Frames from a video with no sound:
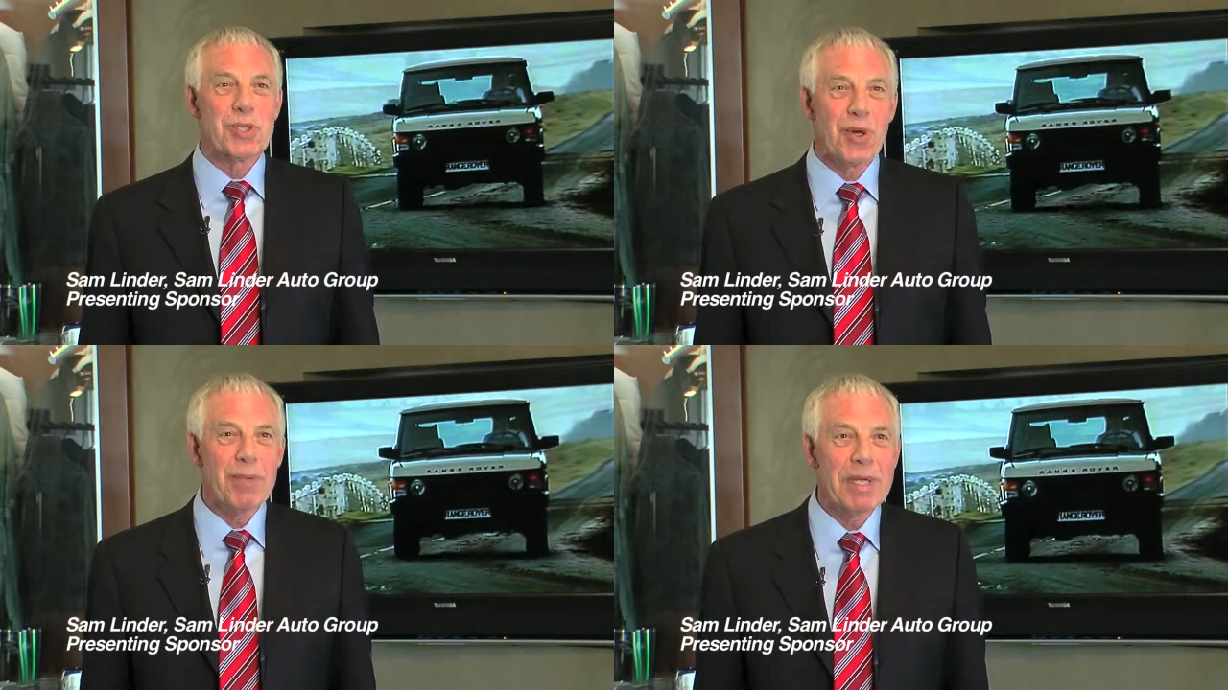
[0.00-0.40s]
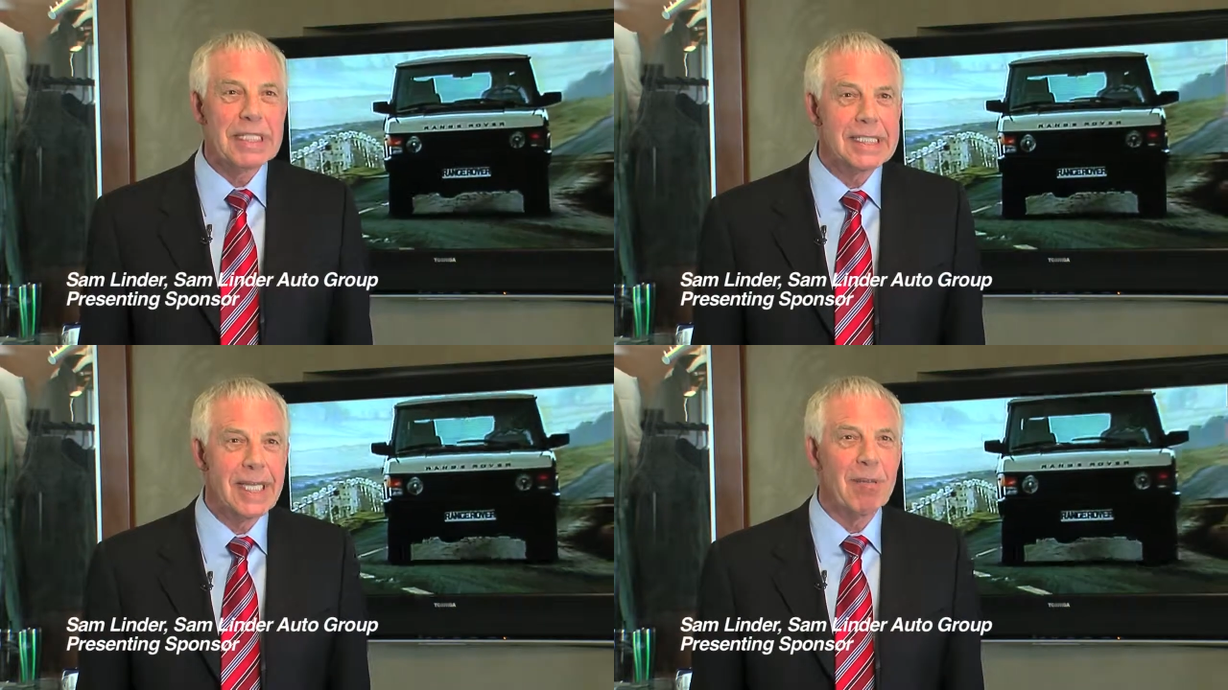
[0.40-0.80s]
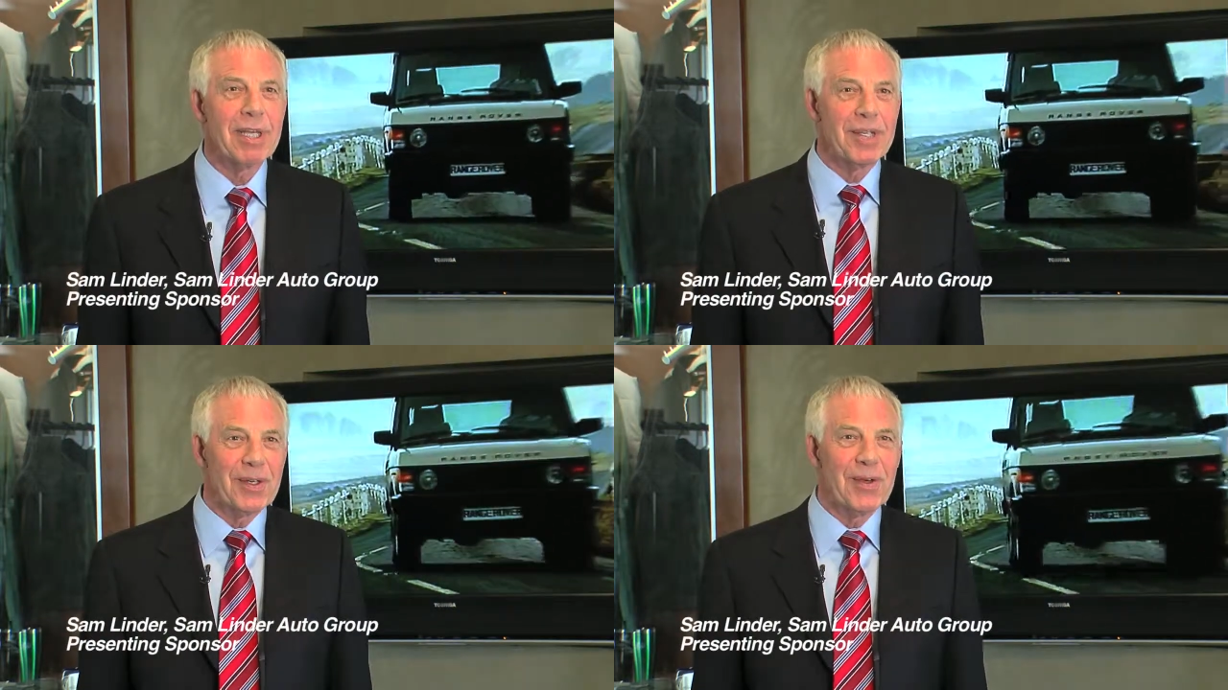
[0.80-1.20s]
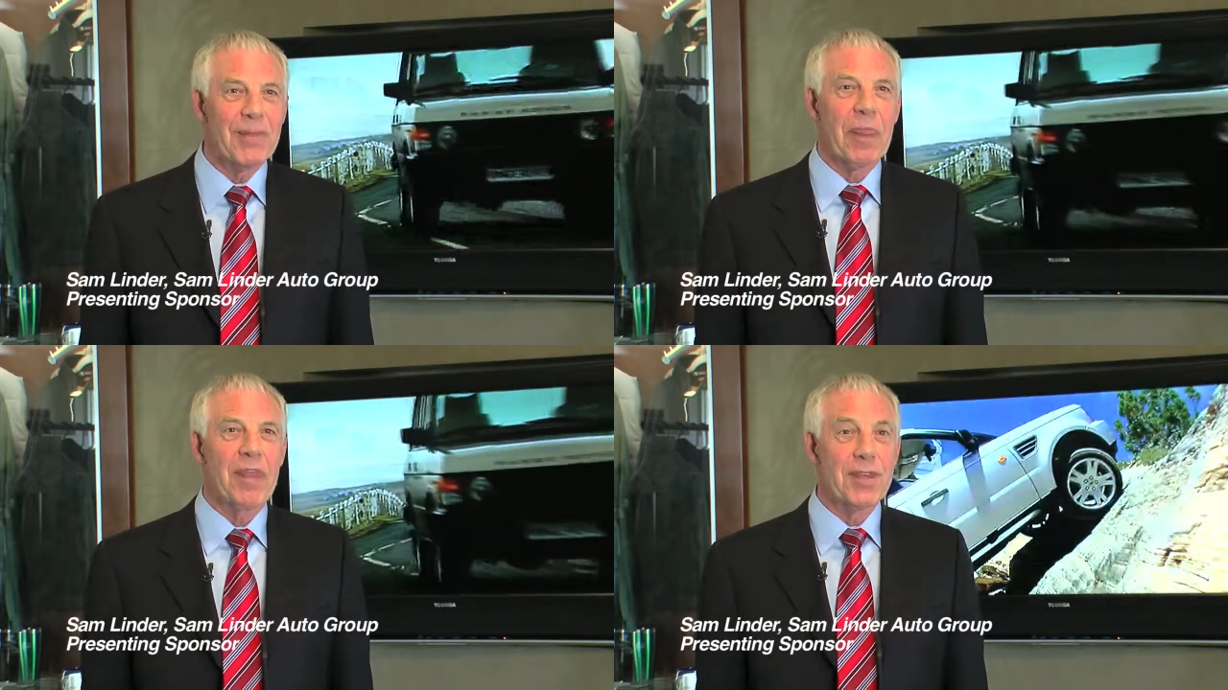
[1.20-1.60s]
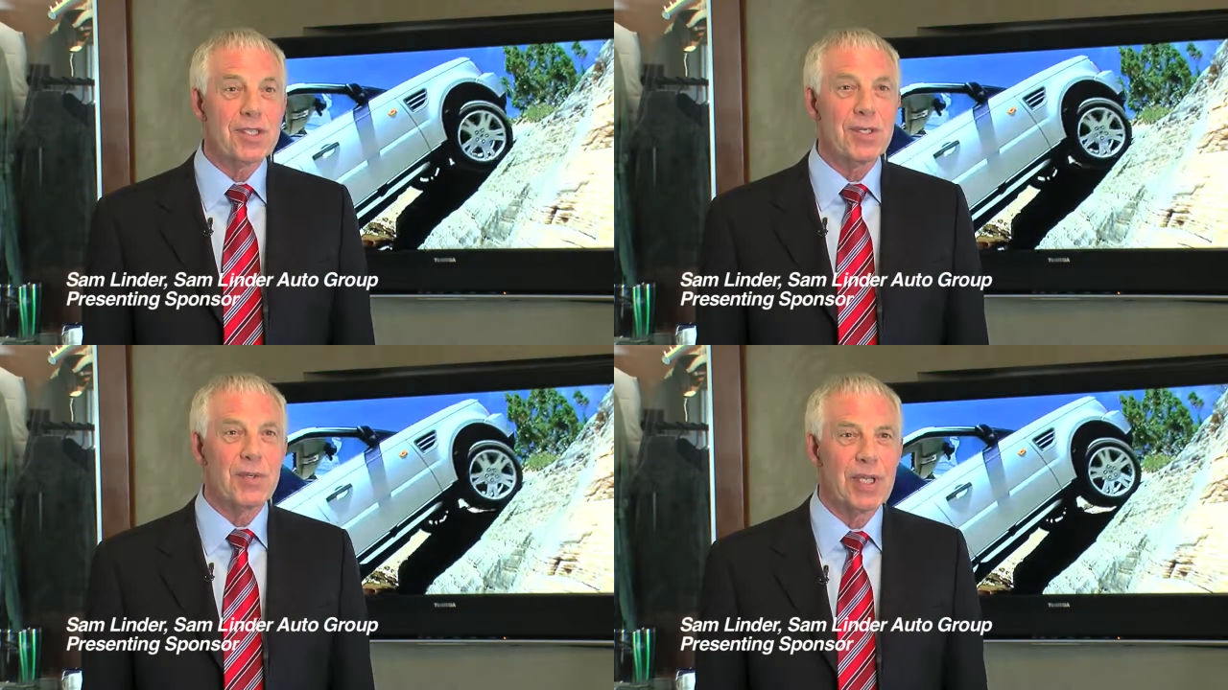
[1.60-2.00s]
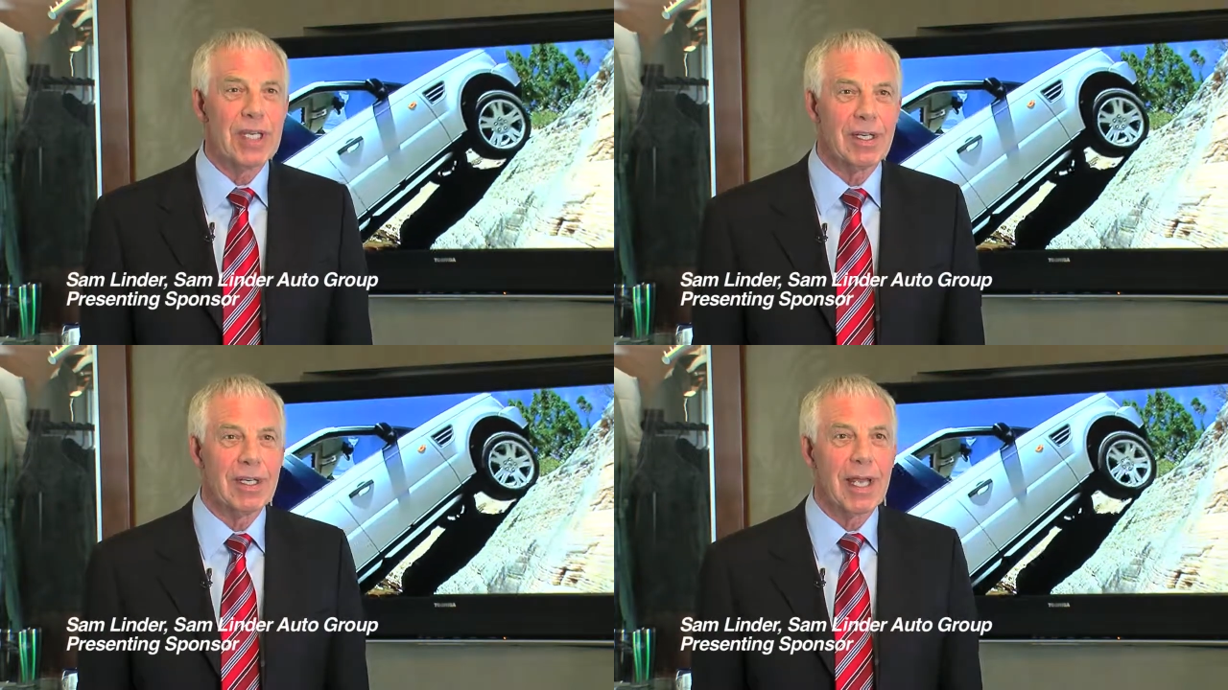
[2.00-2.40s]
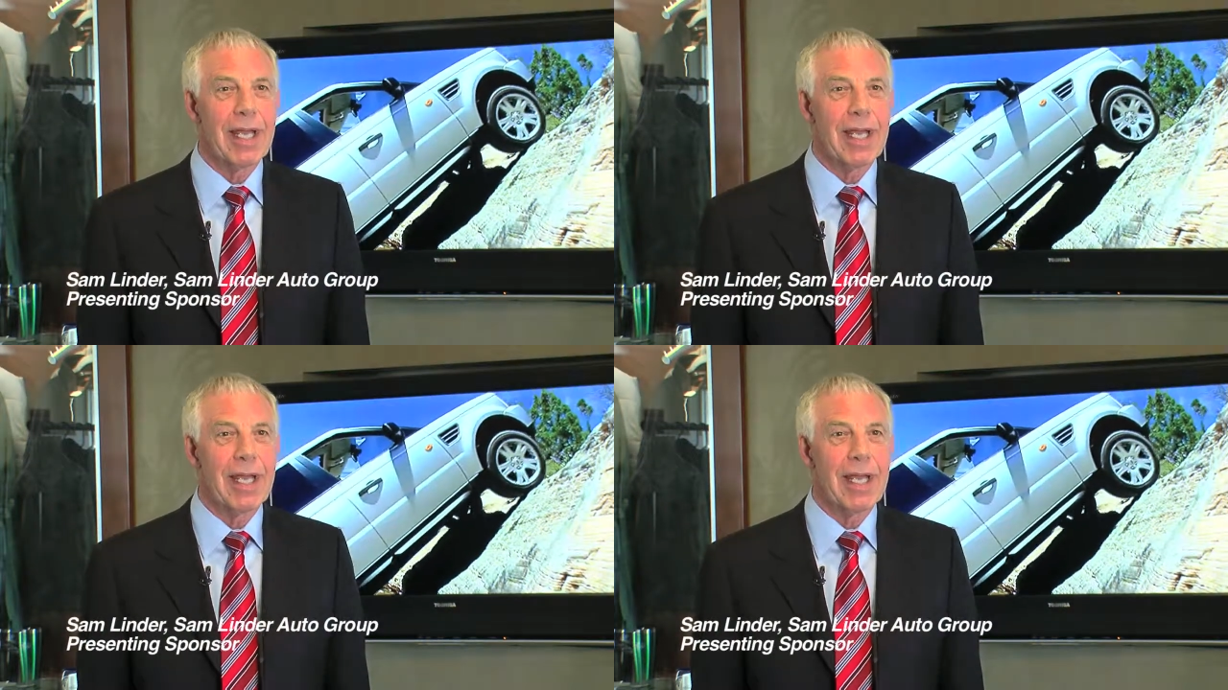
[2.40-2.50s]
join me, Sam Linder, this new year